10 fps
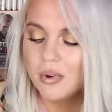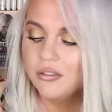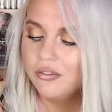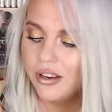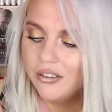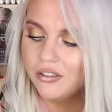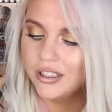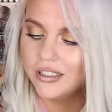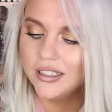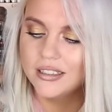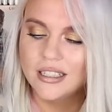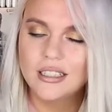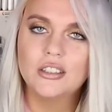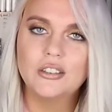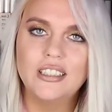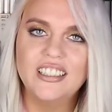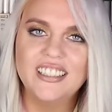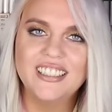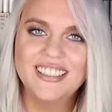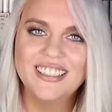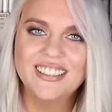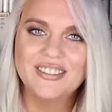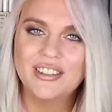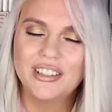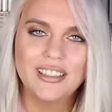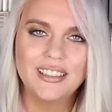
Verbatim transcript: my favorite accessory for the